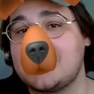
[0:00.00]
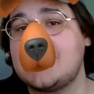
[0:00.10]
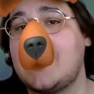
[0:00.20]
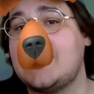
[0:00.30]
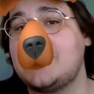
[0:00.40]

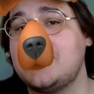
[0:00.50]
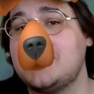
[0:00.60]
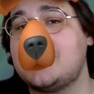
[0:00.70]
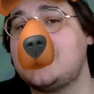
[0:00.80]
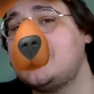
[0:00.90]
What's up, dude?
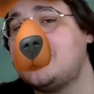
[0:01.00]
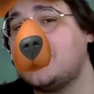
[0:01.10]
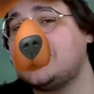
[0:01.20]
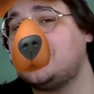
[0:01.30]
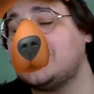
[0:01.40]

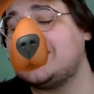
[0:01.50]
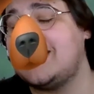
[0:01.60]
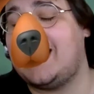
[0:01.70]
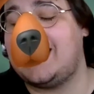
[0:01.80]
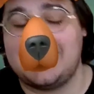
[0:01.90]
What's
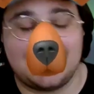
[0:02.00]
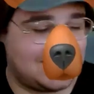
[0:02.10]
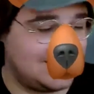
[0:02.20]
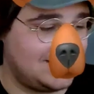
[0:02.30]
up, dude?